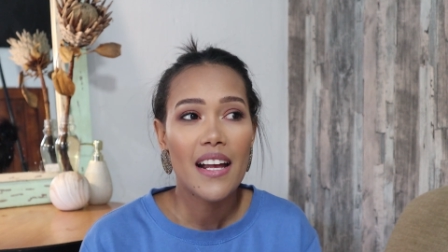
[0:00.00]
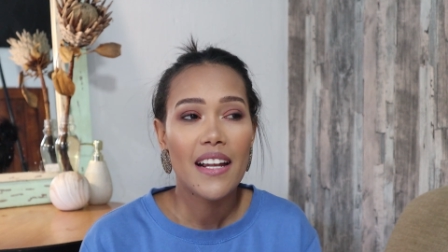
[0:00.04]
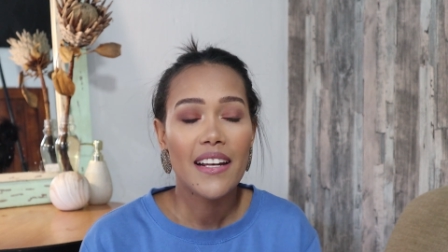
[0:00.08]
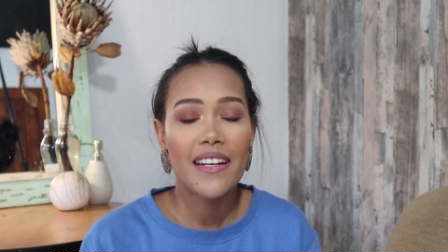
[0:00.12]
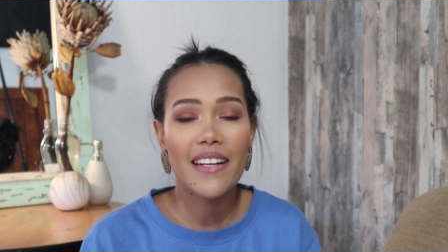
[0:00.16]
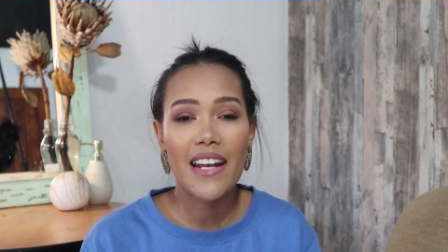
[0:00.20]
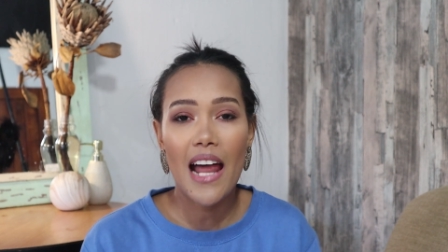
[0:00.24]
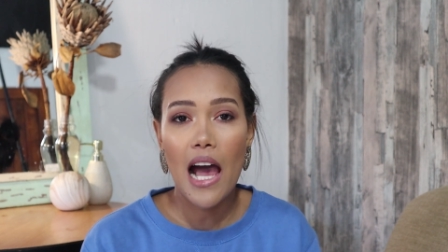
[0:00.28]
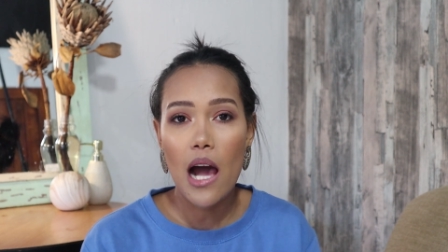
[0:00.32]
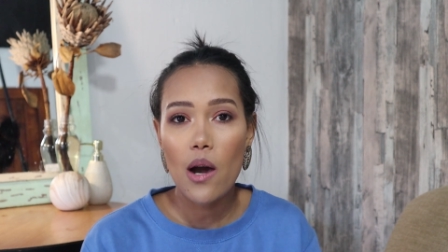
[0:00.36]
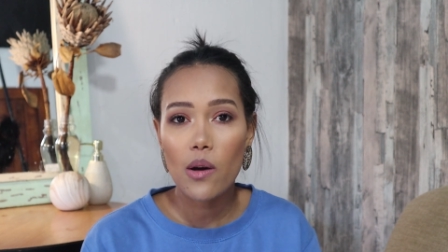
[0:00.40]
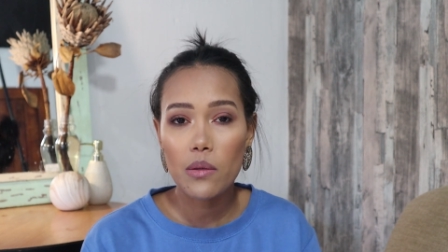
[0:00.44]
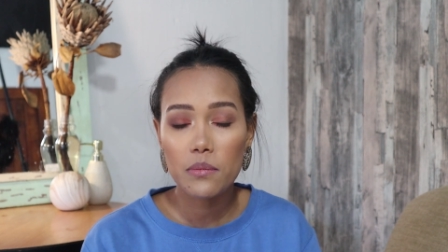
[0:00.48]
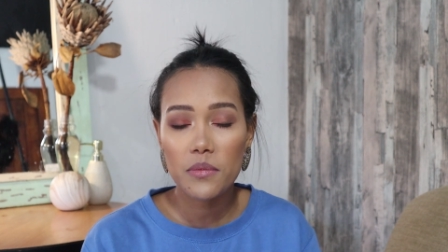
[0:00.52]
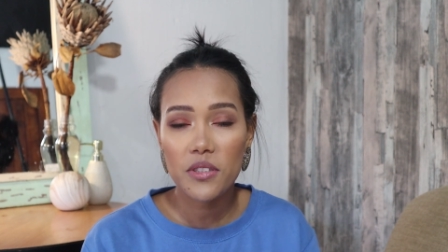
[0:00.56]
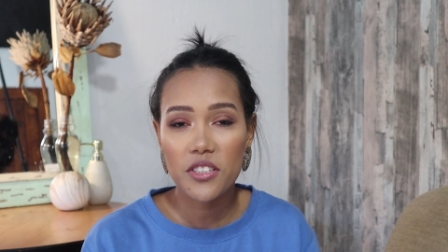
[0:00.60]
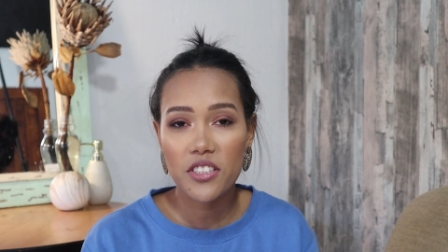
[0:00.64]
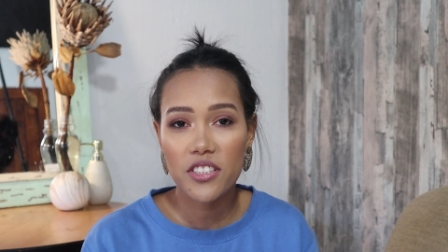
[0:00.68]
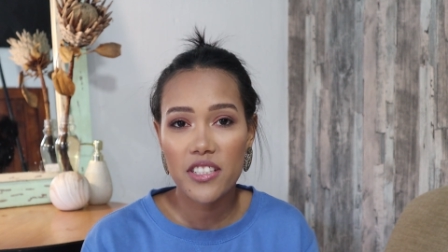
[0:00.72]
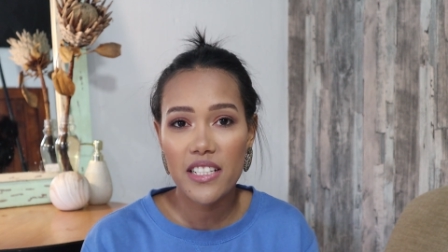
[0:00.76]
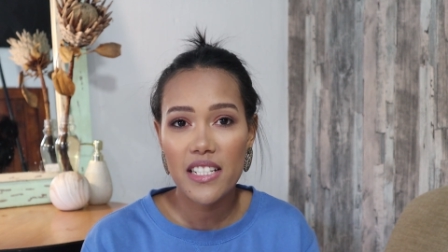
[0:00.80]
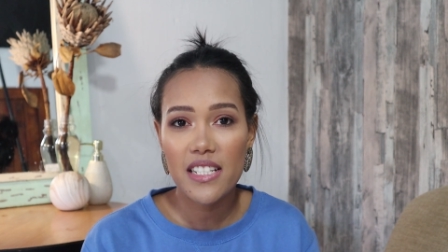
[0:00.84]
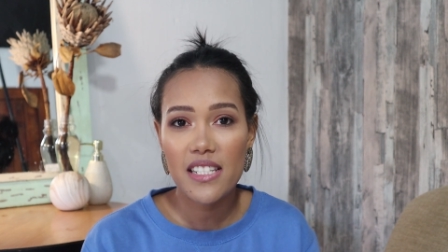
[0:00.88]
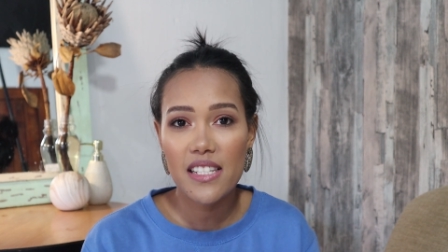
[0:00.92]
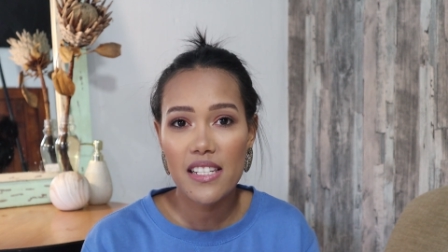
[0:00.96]
now I'm
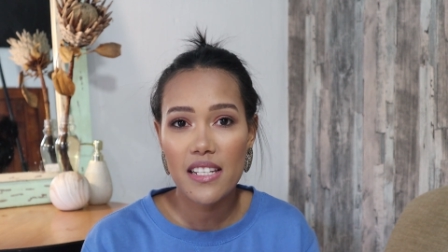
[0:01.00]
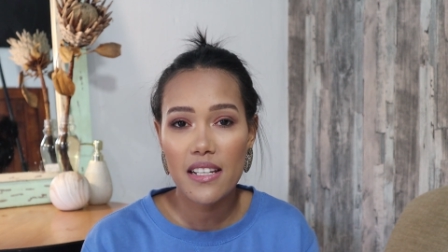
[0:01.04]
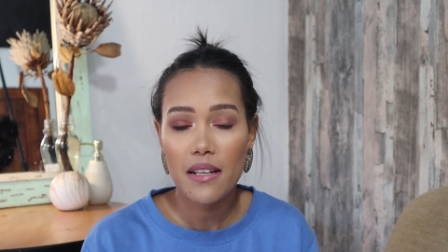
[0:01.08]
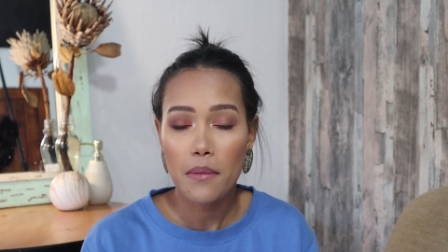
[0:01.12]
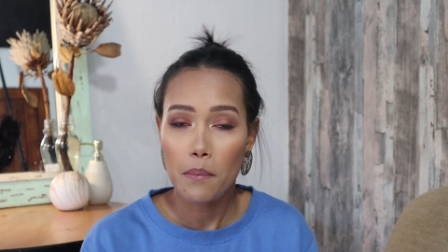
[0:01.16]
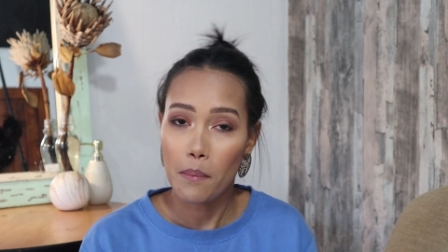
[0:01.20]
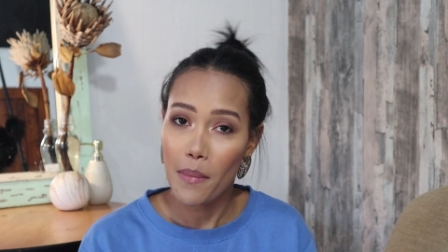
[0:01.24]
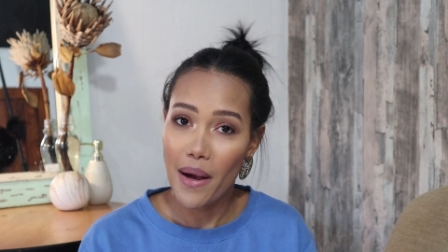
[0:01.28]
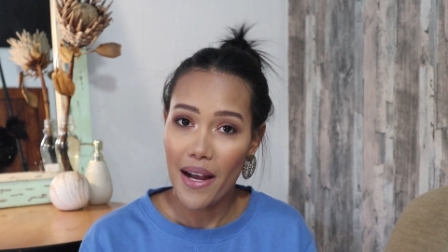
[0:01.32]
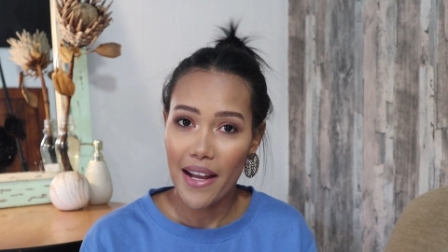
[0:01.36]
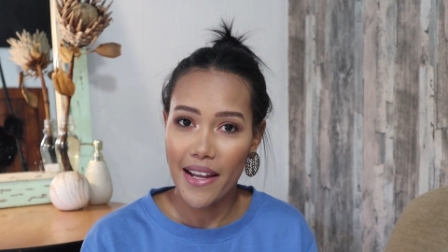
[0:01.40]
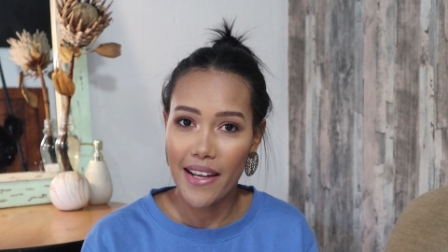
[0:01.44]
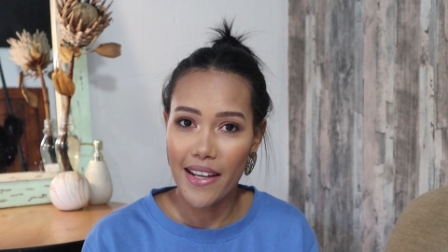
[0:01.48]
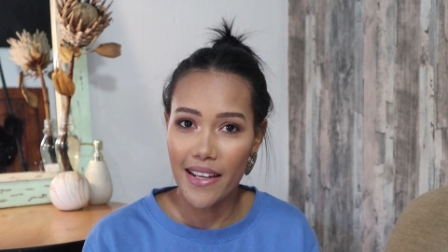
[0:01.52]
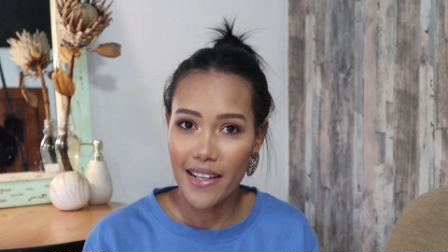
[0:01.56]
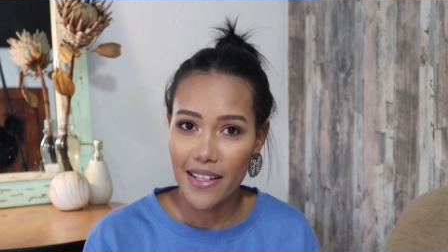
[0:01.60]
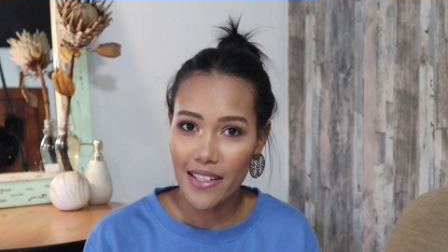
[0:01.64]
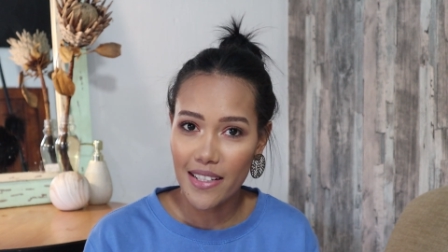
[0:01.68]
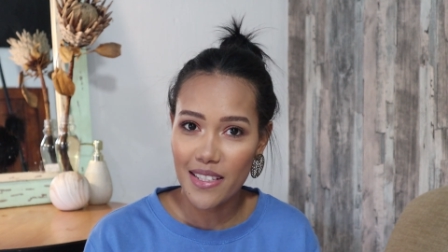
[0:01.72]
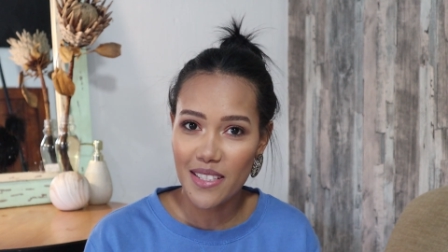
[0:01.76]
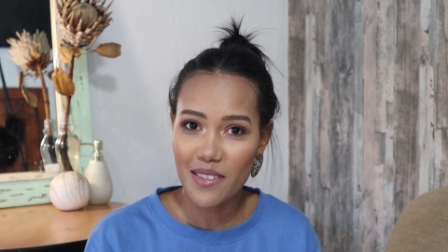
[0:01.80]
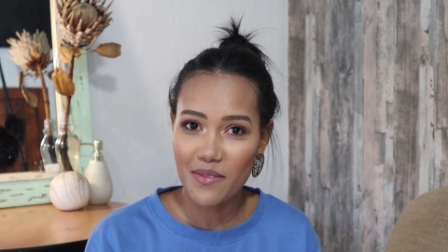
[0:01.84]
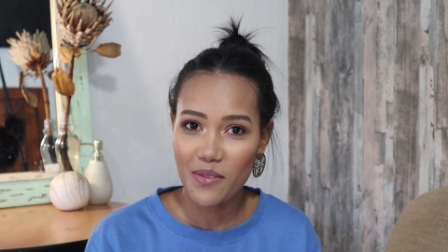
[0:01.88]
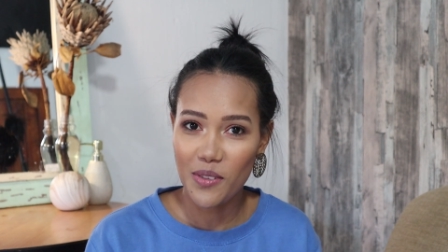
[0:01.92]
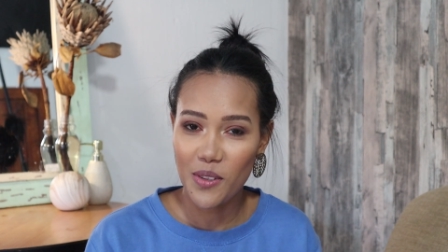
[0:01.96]
stressing, my hair
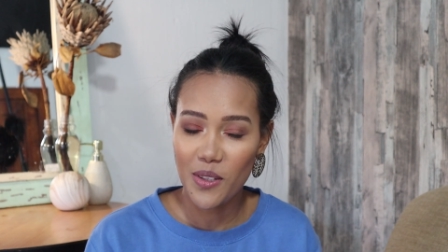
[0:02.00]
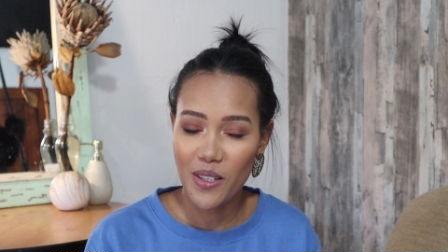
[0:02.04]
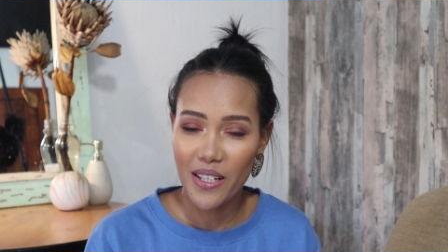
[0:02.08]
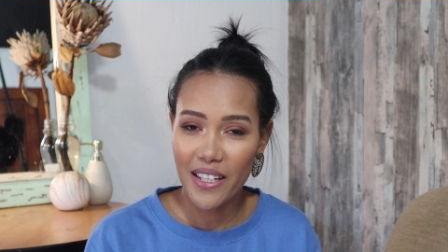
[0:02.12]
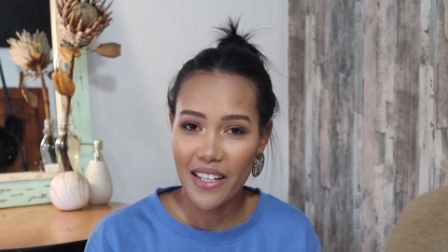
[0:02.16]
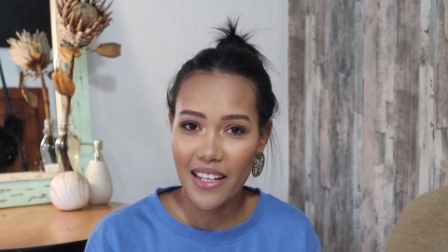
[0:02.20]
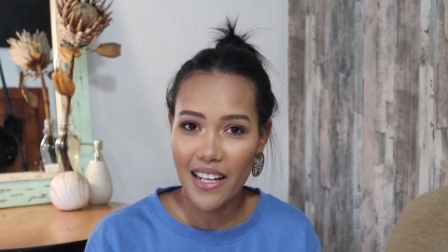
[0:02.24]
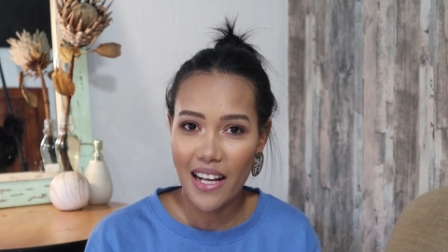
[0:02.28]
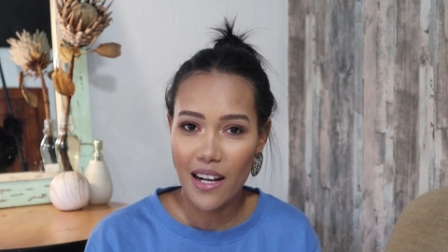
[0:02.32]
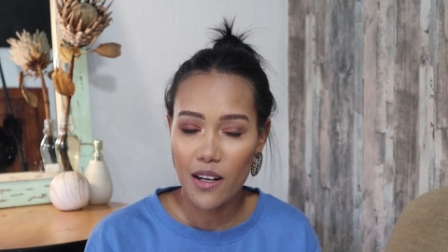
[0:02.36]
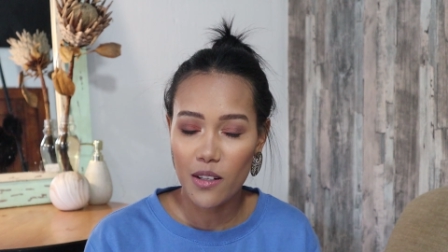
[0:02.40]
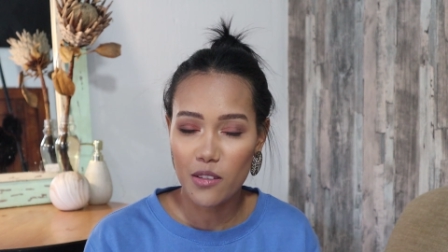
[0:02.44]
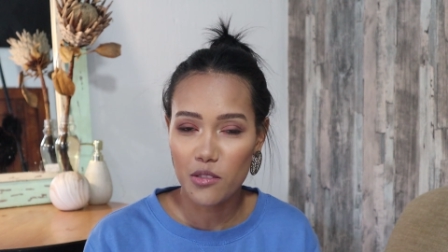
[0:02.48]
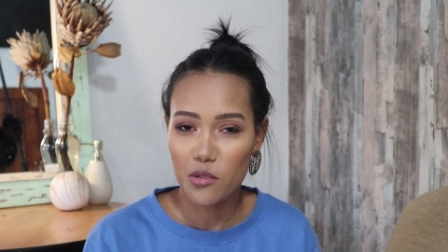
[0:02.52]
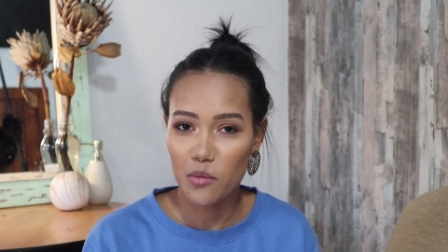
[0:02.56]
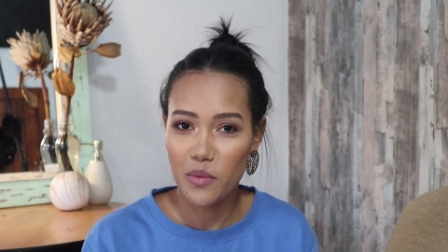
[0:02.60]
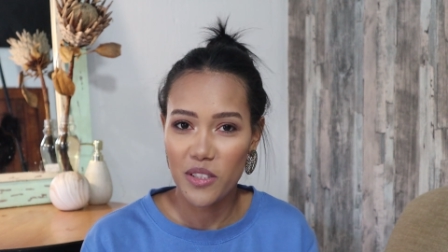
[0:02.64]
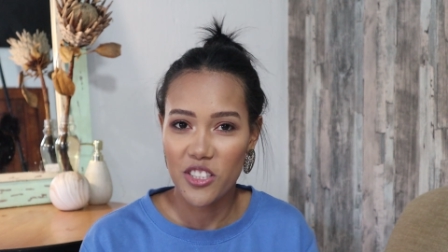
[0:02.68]
is falling out,